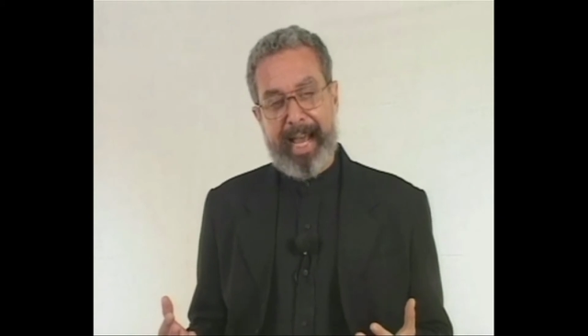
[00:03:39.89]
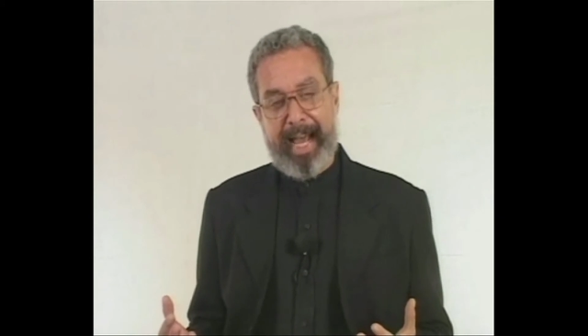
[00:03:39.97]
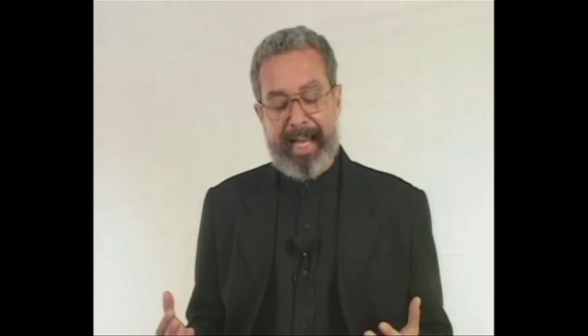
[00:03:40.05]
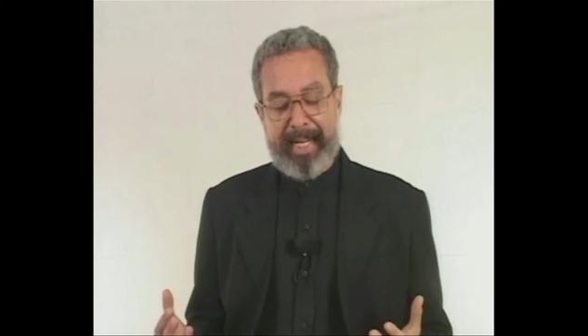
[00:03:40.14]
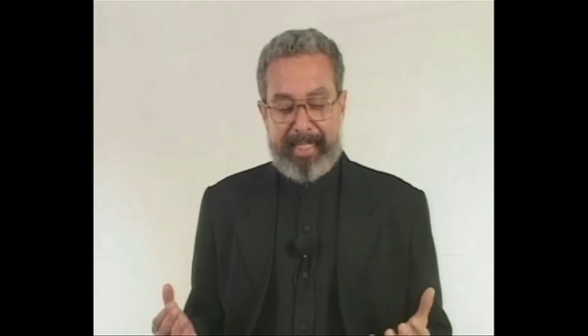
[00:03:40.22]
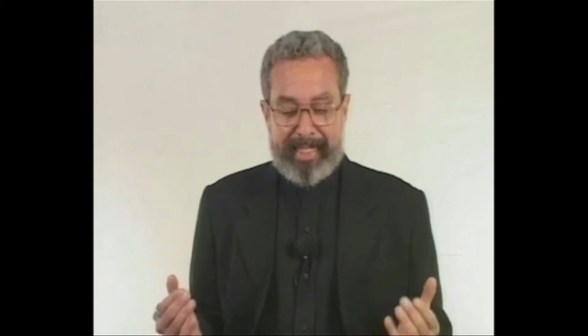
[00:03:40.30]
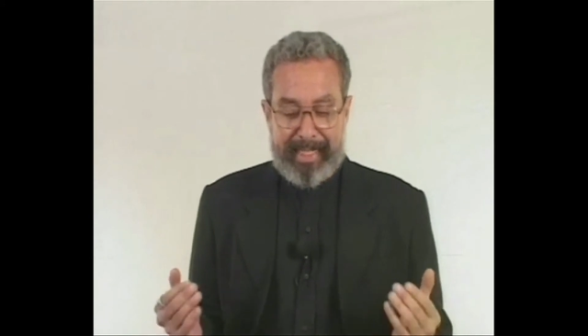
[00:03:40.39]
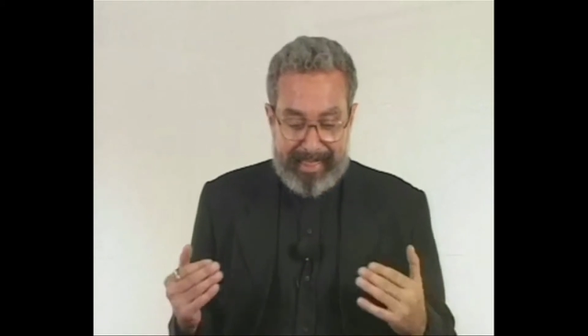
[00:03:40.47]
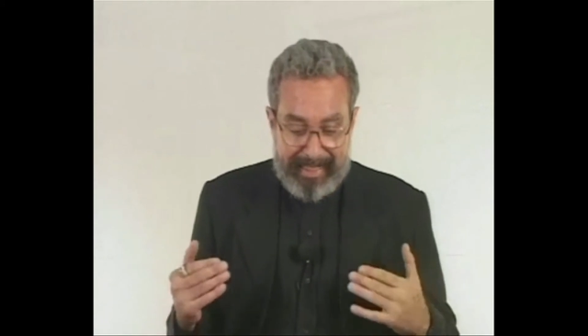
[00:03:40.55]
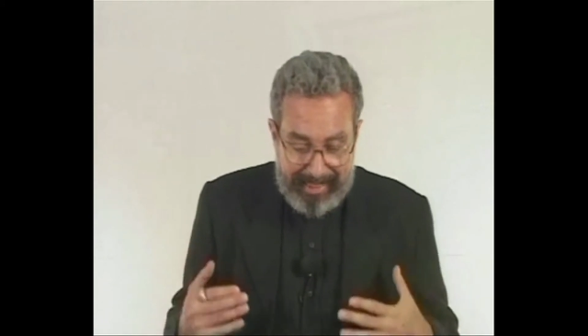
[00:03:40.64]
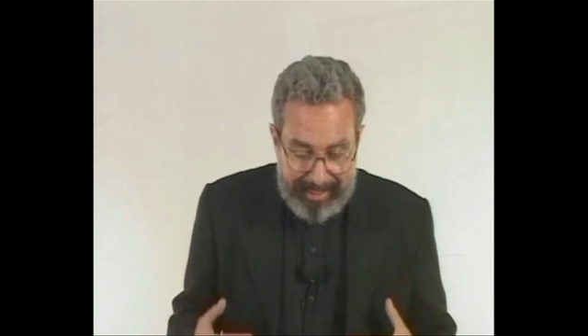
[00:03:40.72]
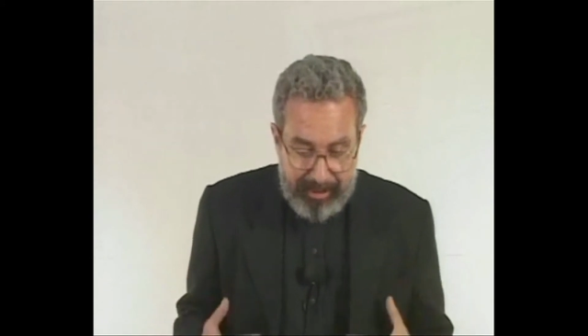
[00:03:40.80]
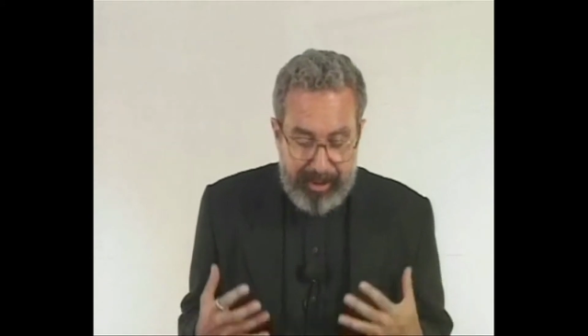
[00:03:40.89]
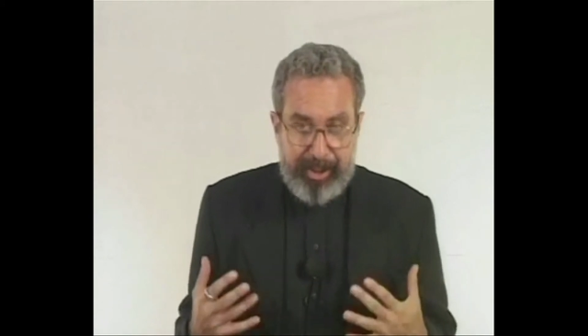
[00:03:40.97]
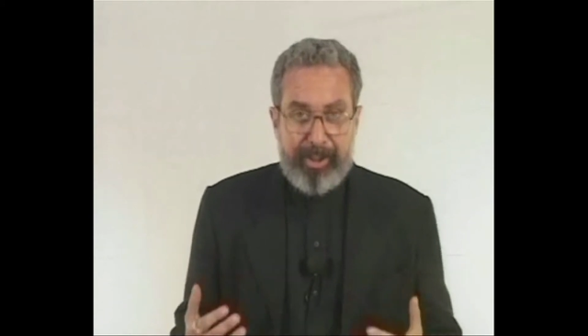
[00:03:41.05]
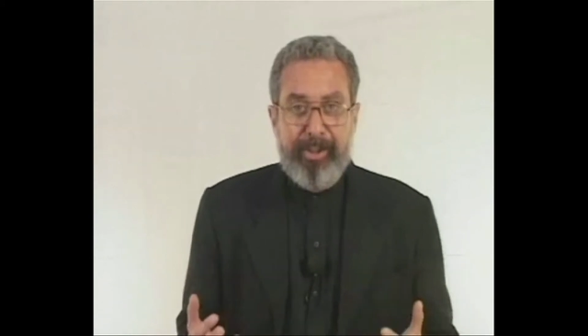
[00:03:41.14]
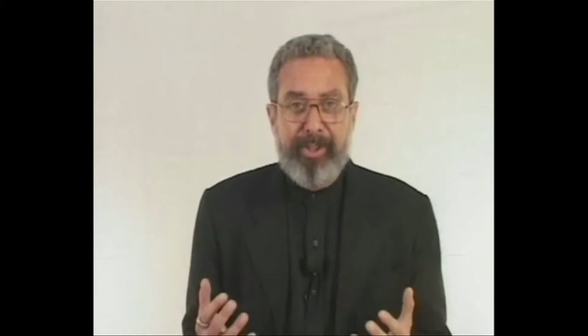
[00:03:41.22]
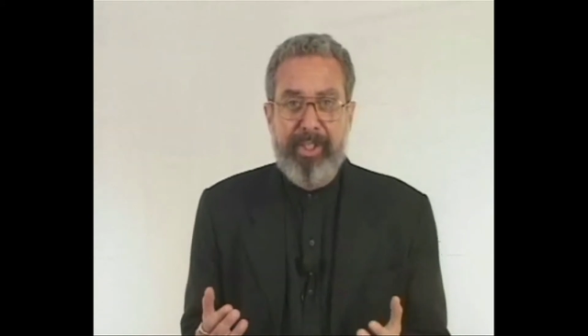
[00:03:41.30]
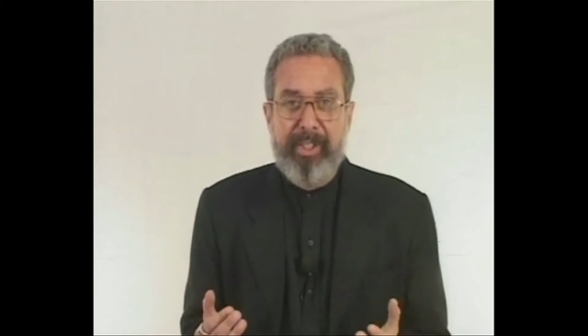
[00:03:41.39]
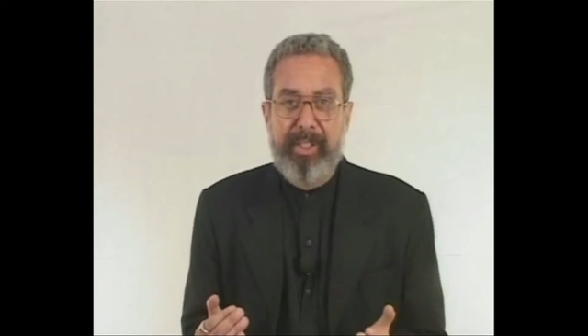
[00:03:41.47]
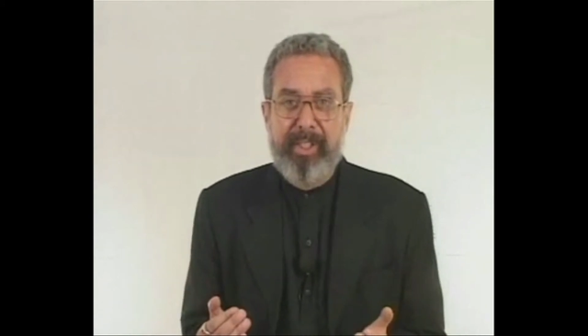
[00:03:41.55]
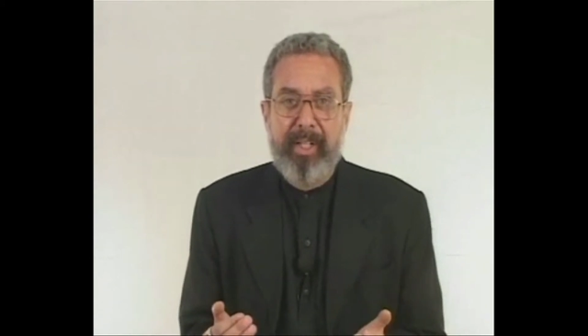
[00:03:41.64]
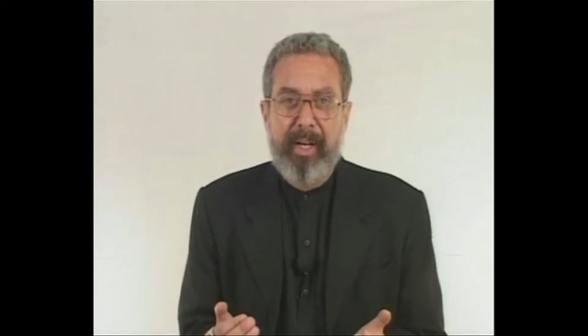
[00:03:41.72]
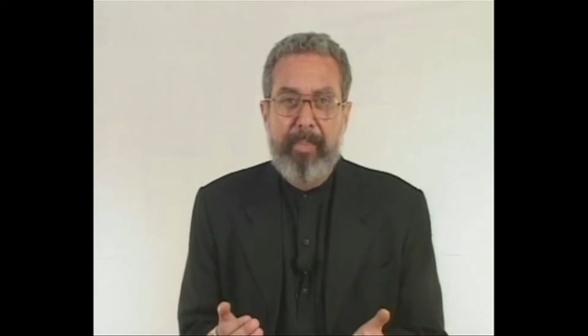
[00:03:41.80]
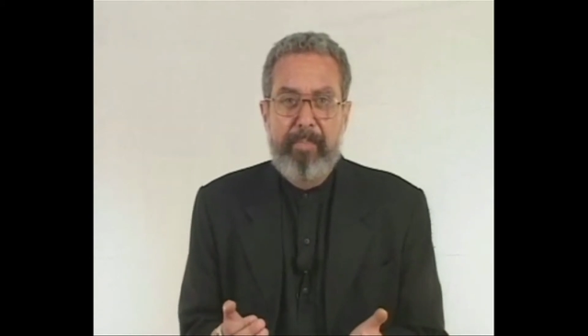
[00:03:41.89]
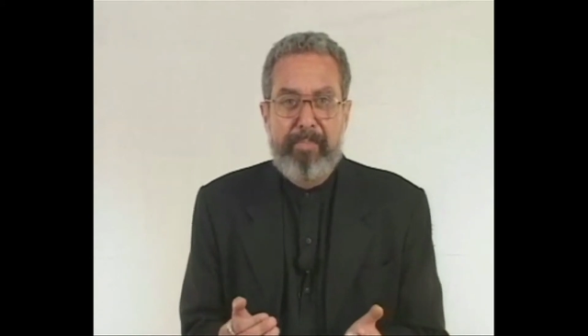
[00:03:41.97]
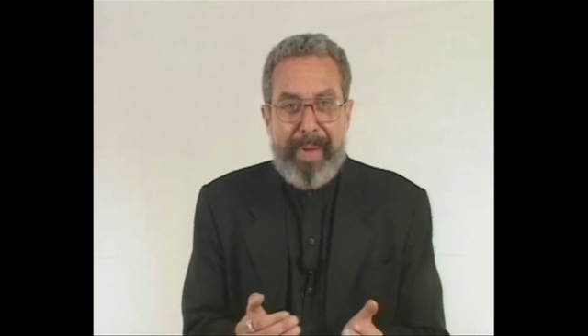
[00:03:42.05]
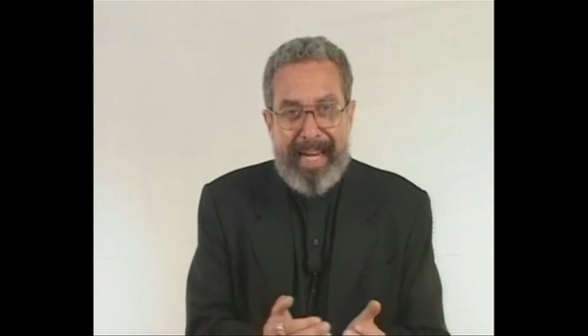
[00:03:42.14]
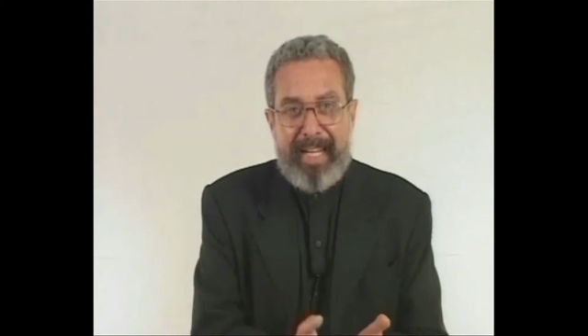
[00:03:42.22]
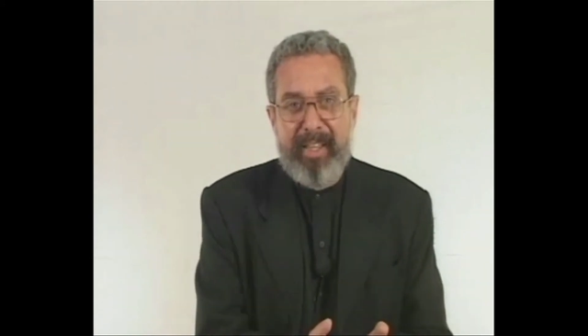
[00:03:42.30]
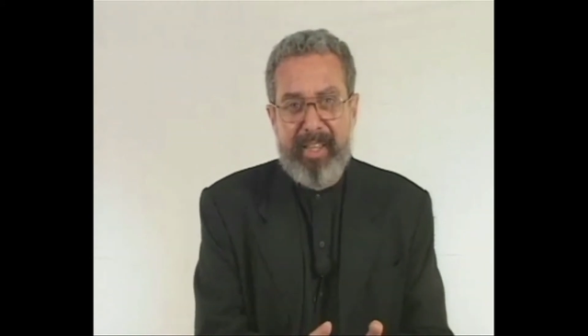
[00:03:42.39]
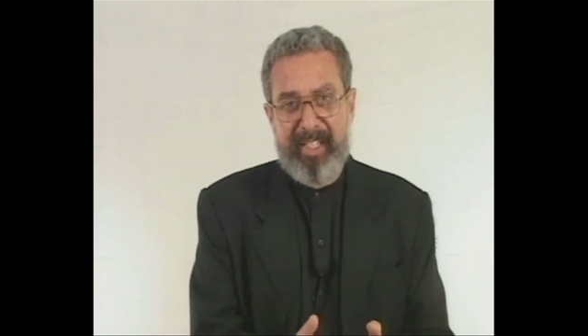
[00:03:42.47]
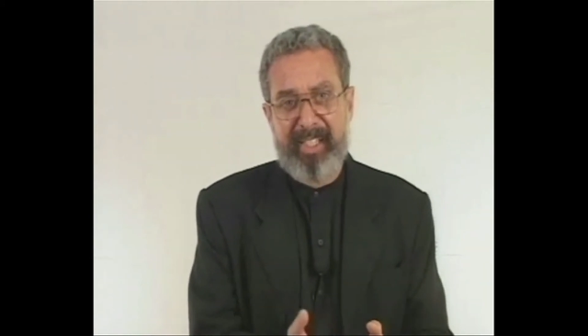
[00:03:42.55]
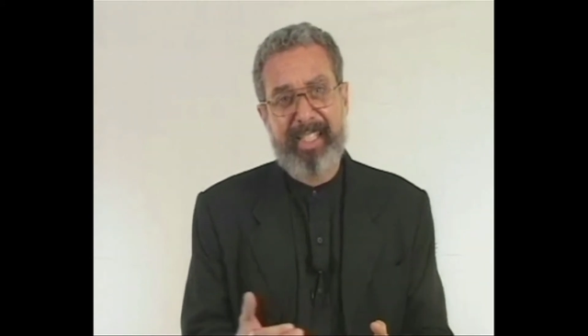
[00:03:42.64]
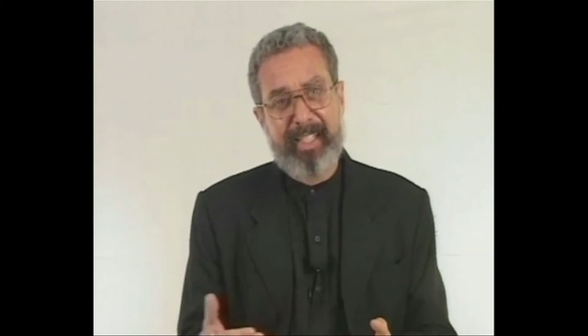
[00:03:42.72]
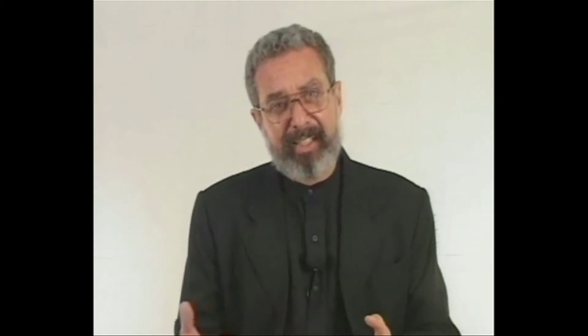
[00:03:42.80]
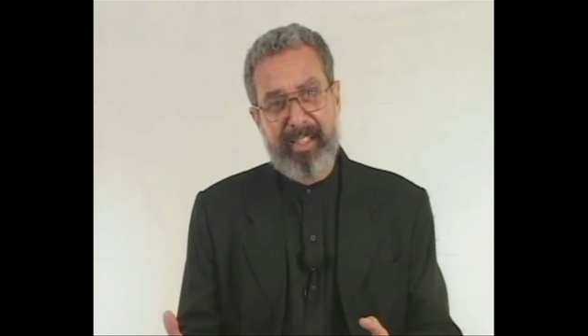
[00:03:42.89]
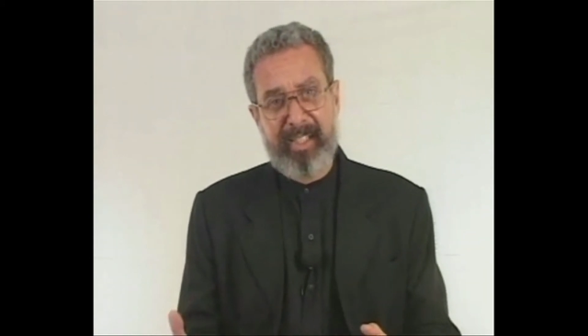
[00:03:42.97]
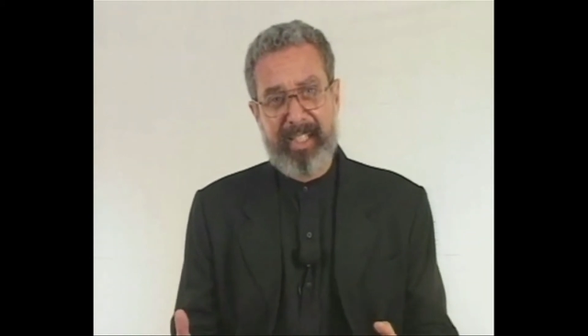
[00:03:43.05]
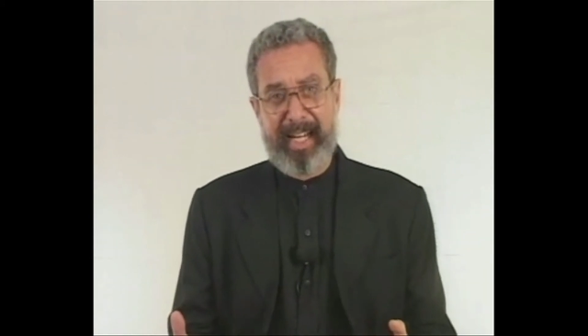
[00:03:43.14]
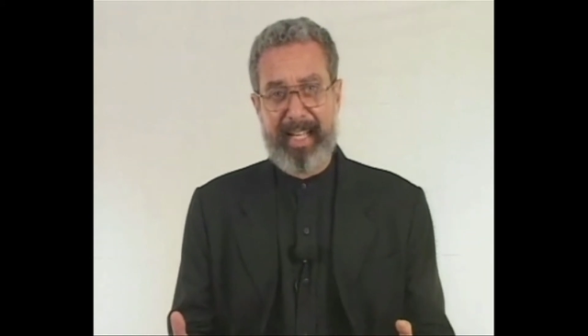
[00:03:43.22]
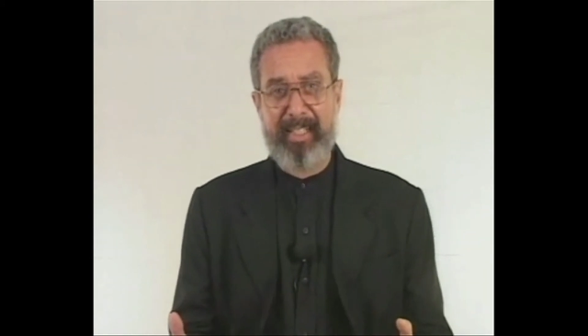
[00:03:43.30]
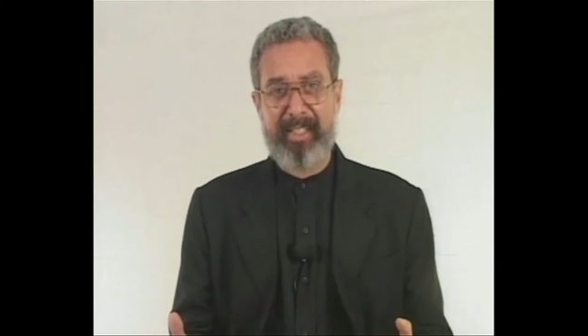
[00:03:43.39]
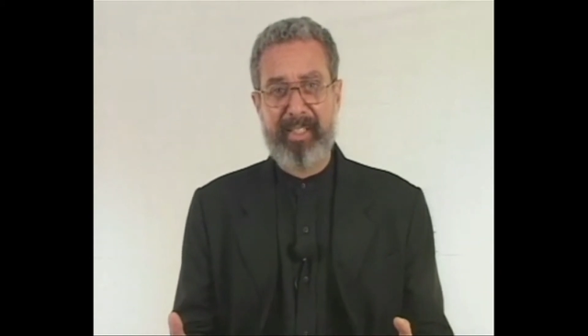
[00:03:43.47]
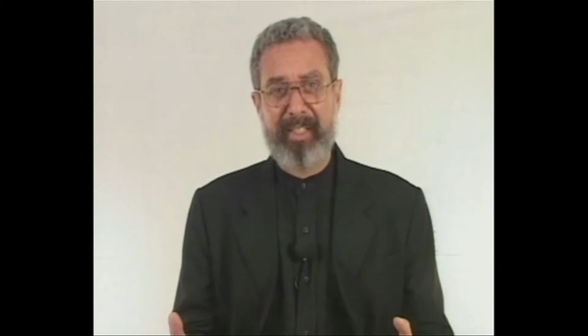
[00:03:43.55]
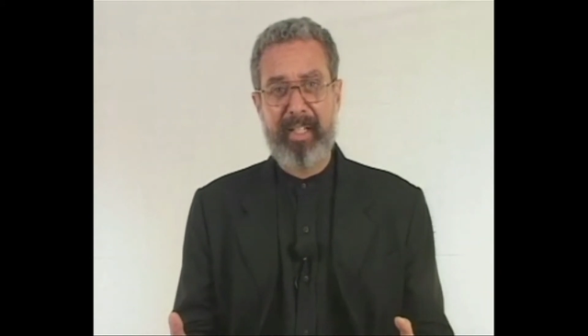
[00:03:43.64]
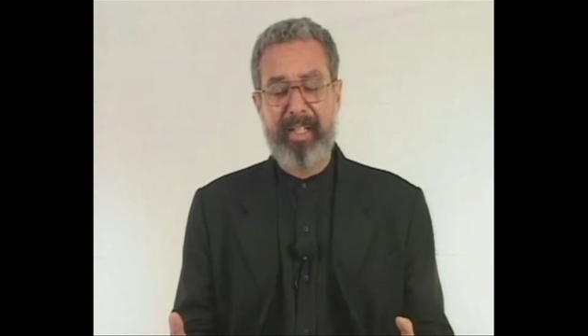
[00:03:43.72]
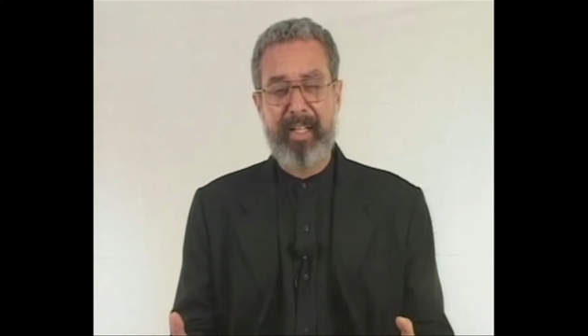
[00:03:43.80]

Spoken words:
And it still uses many of the skill sets